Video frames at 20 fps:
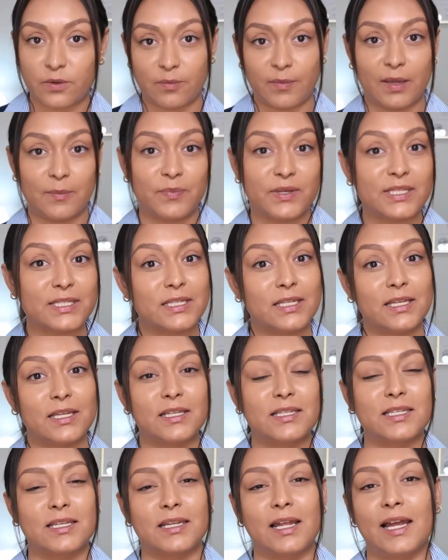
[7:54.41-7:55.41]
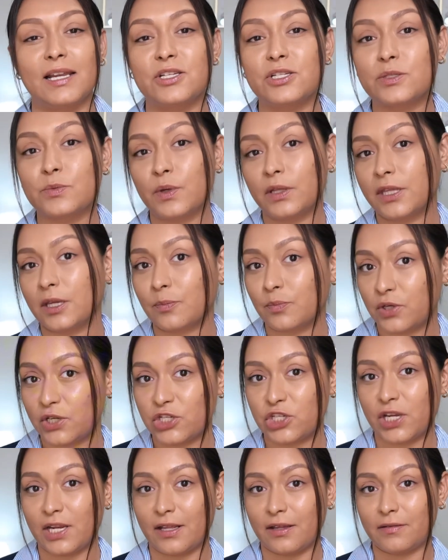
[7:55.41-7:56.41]
with my business. And I just really
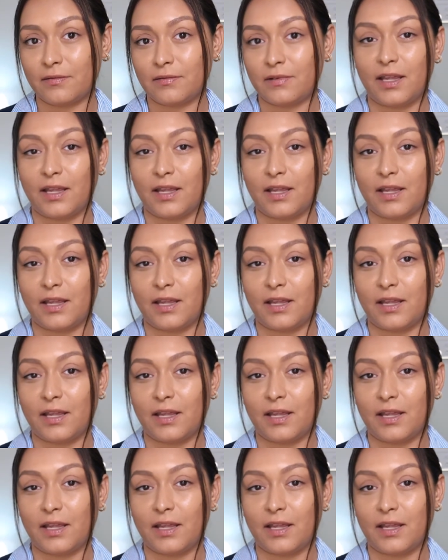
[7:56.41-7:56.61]
appreciate it.